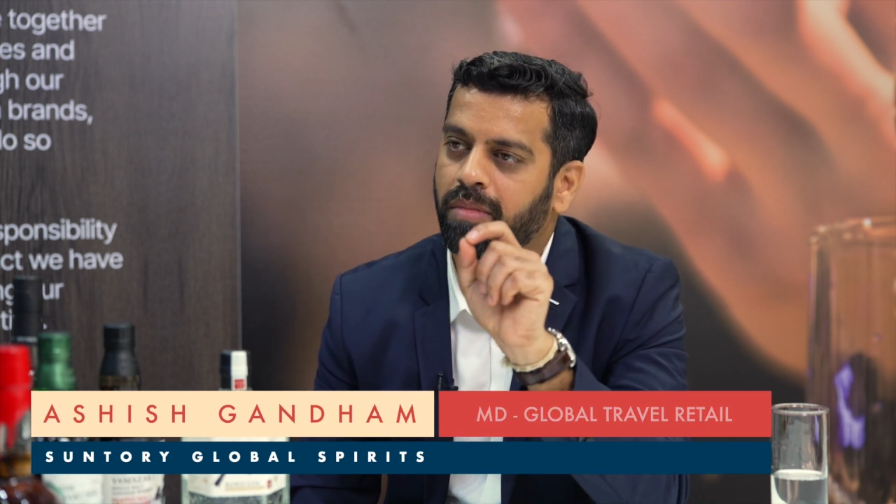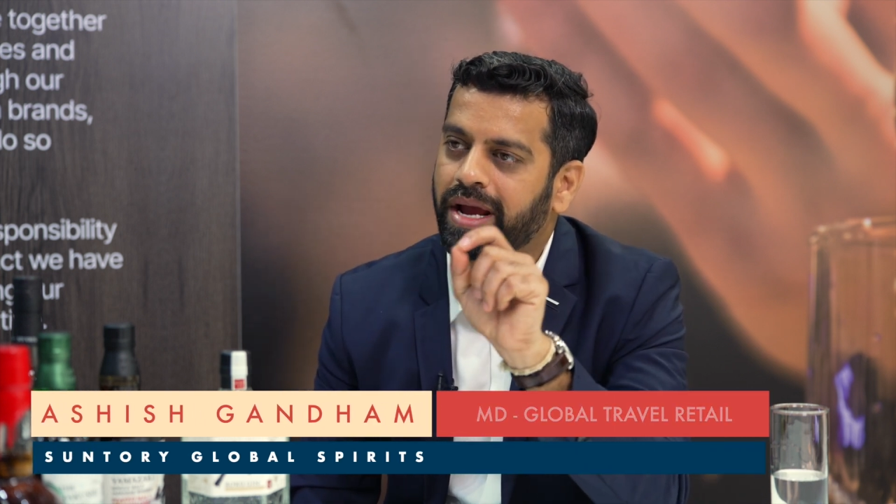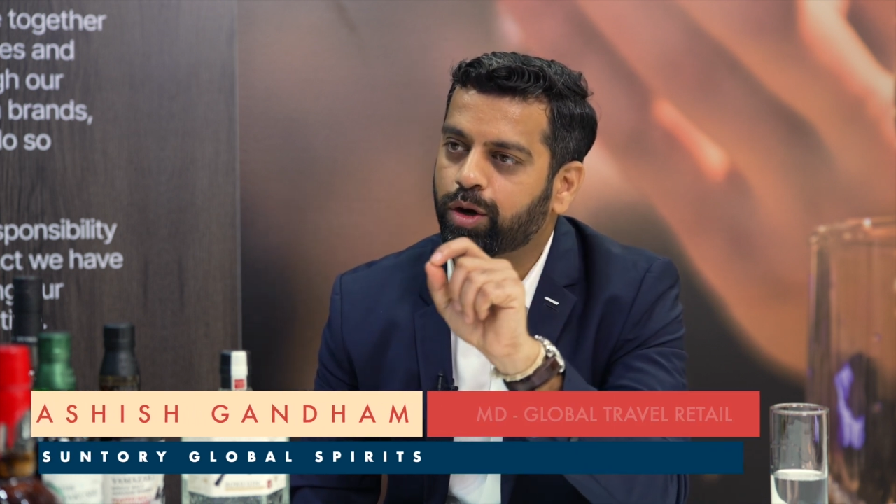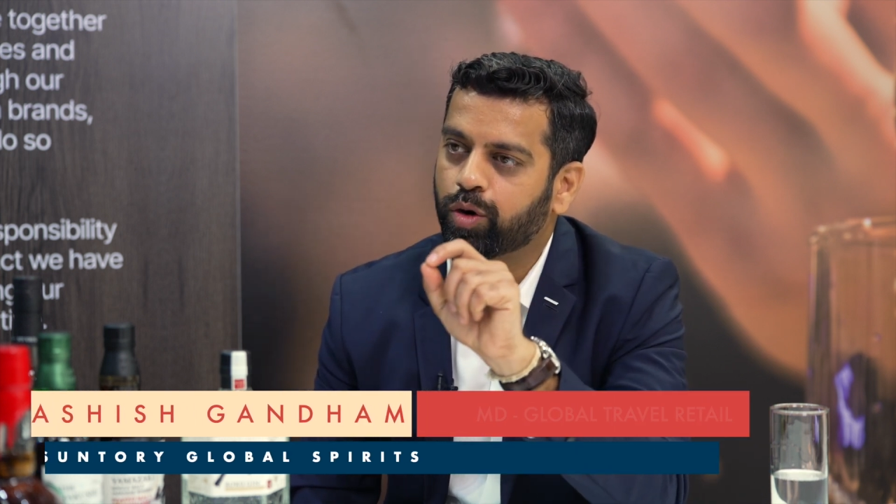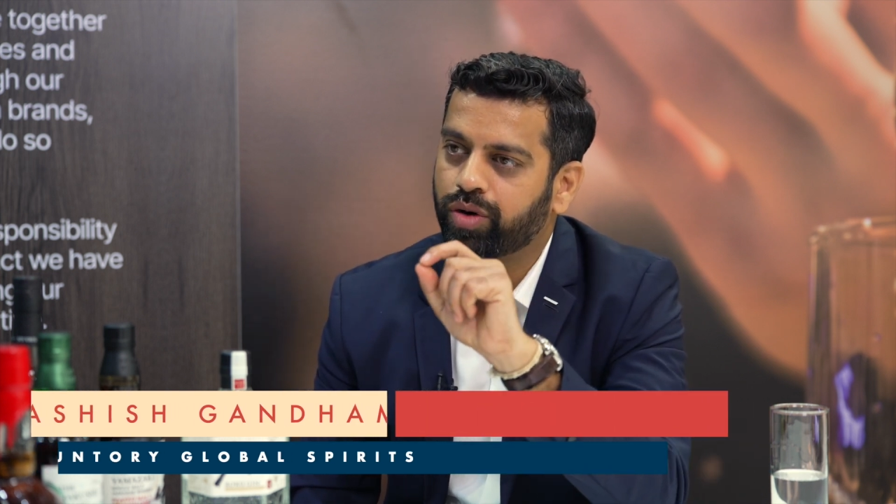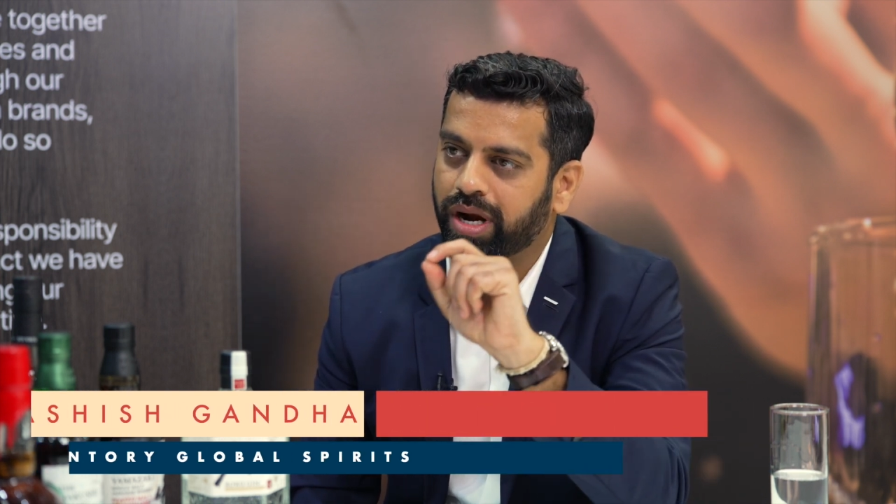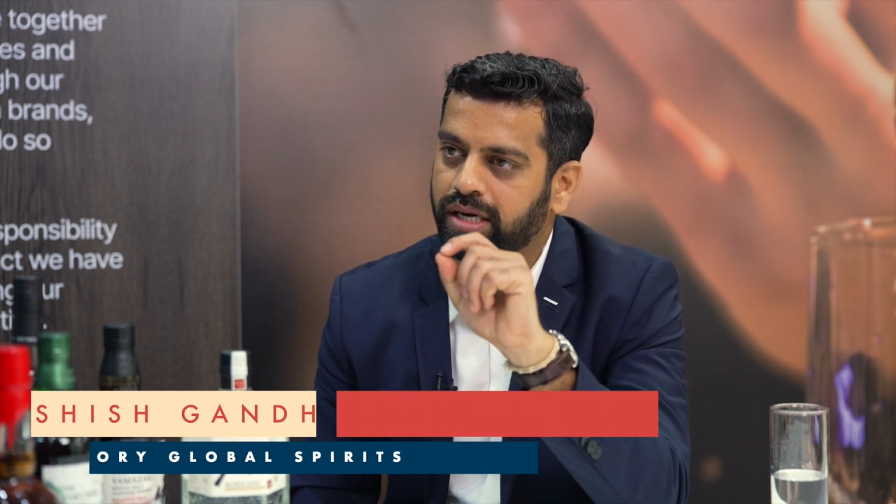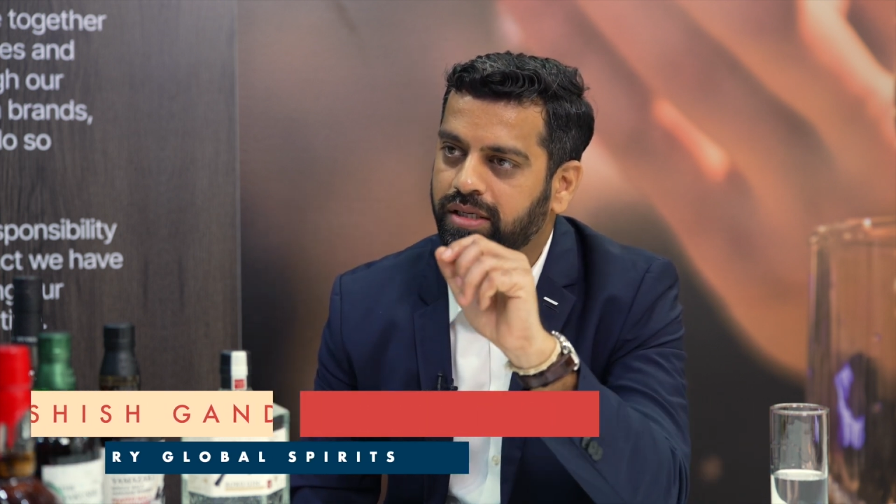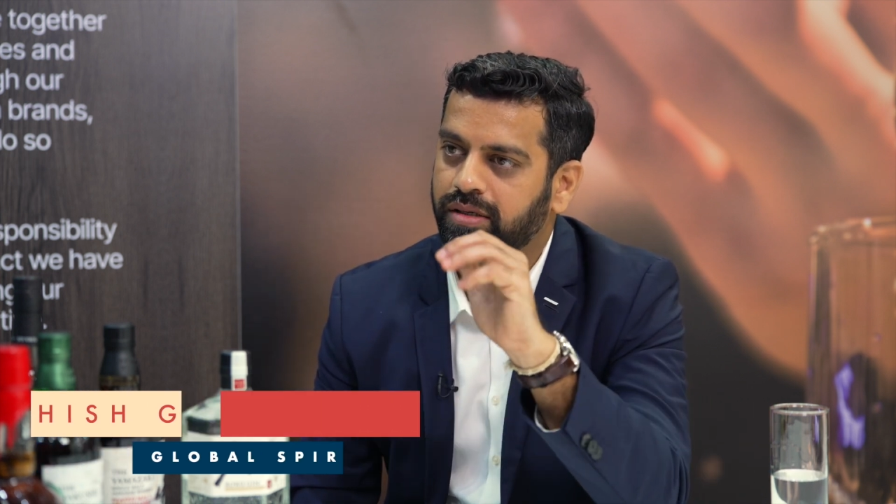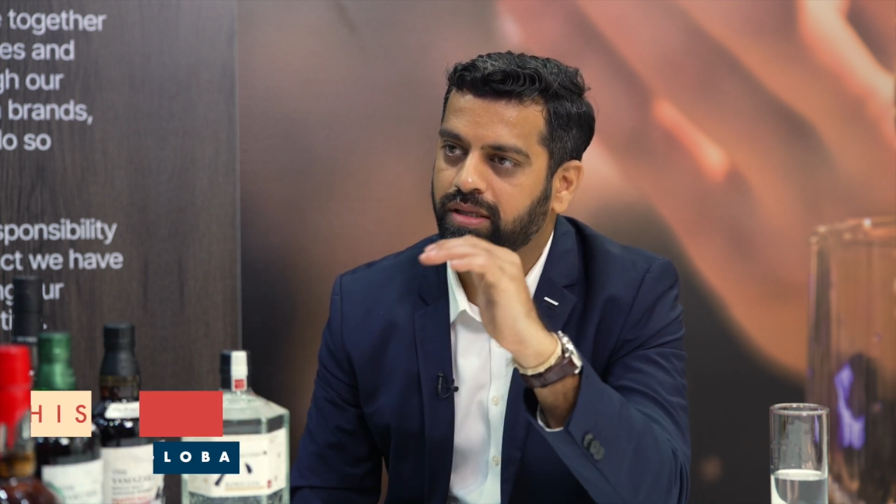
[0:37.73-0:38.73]
micro
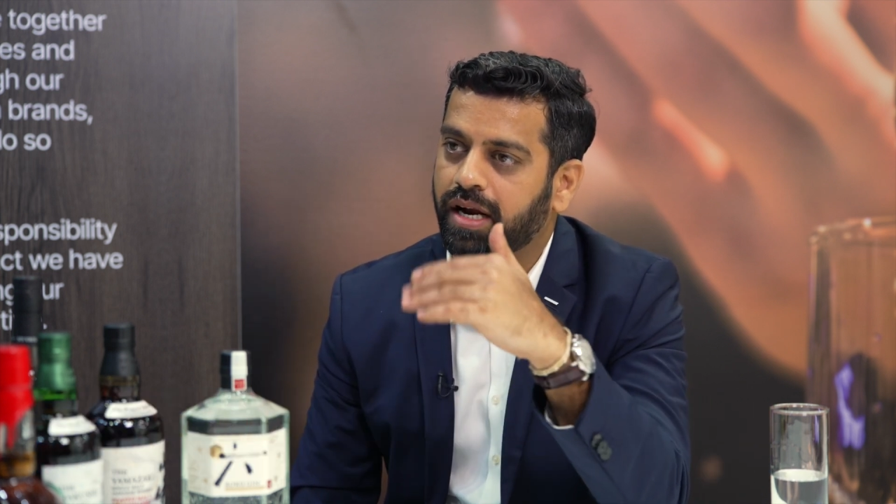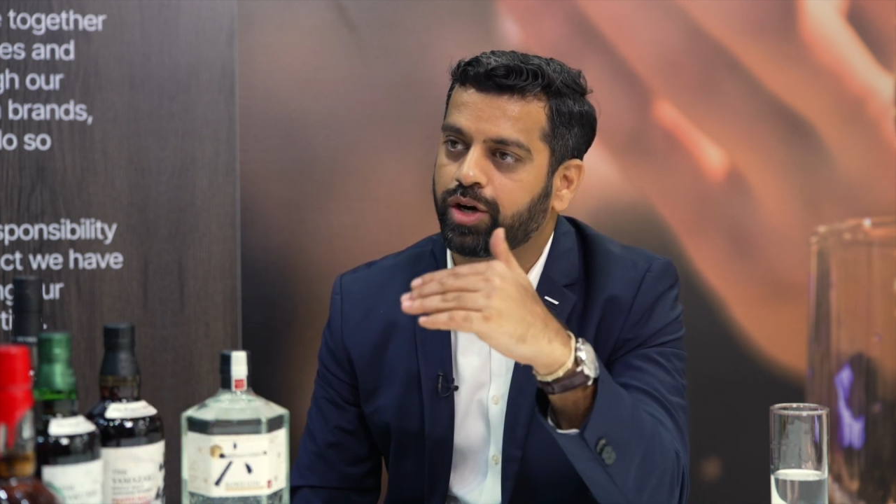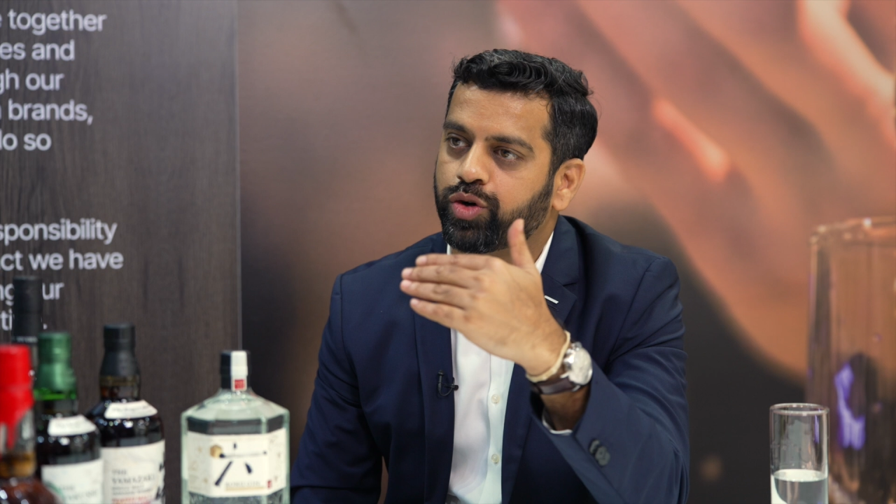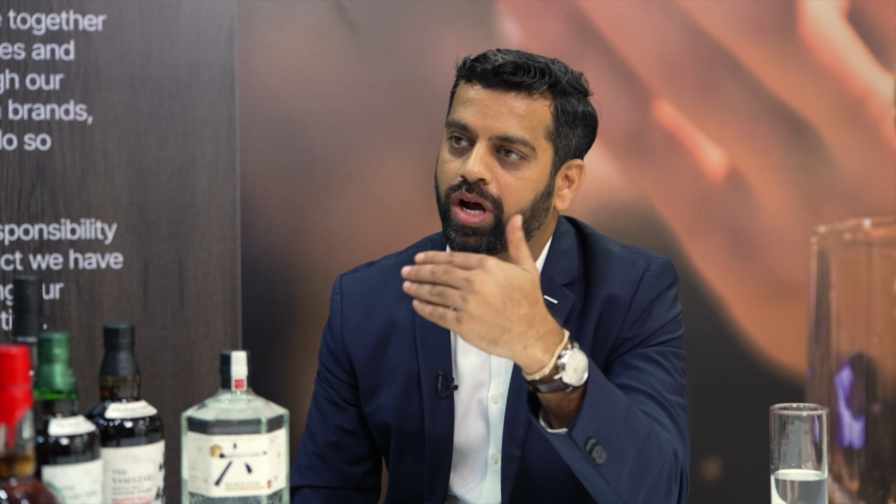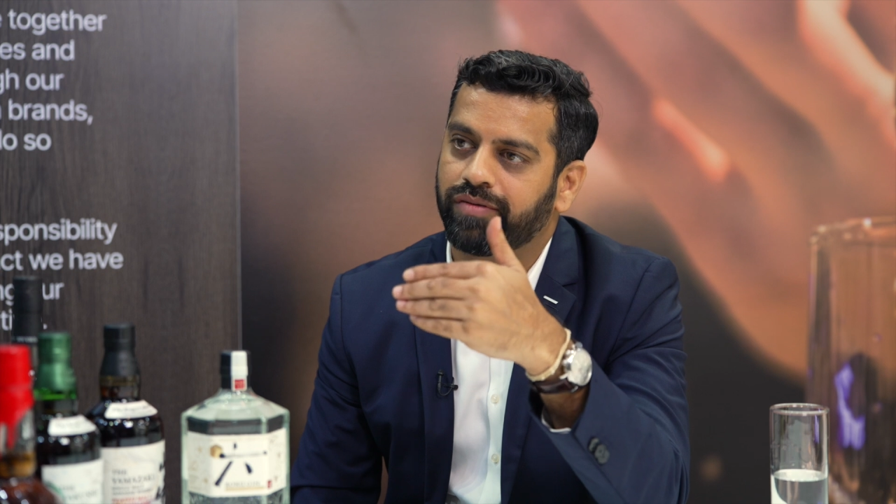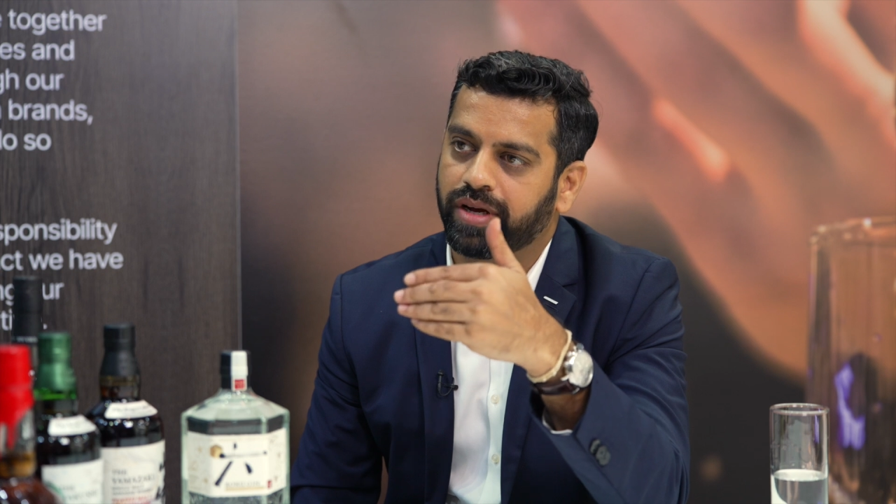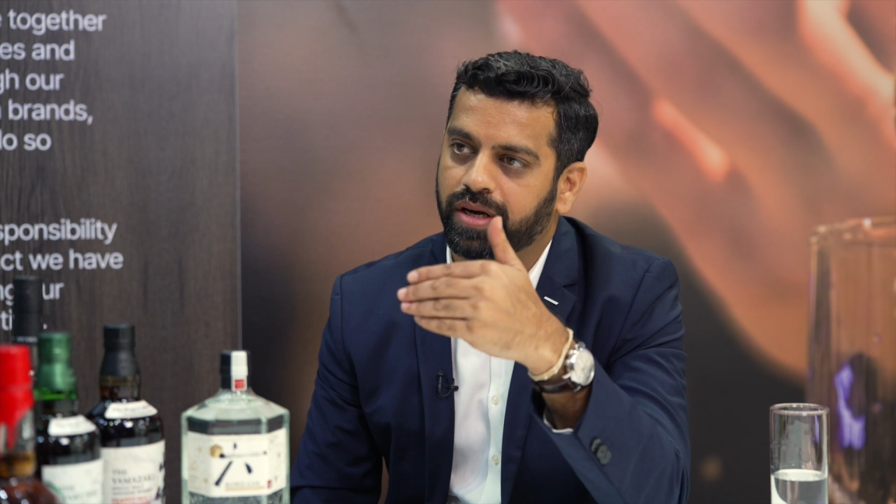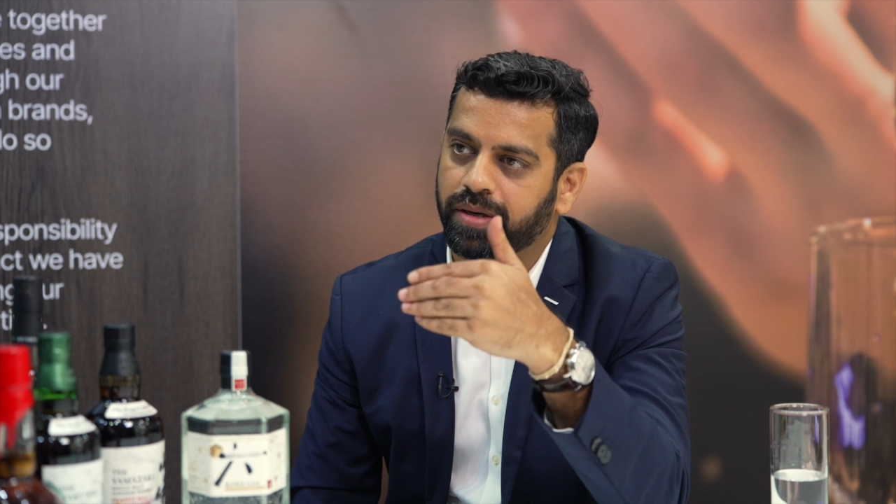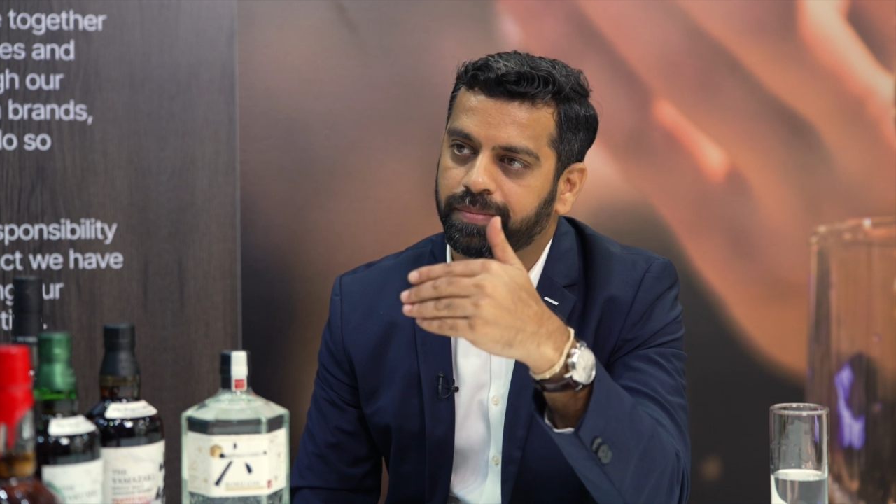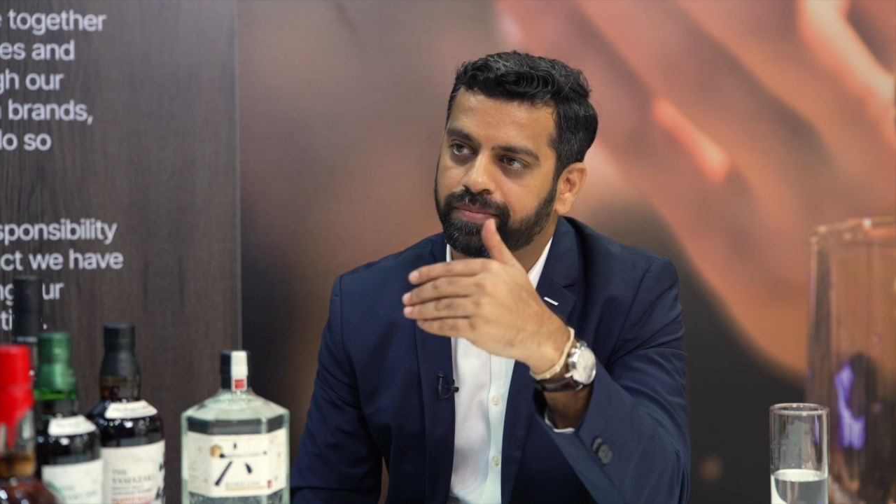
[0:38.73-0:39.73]
trends that are driving it.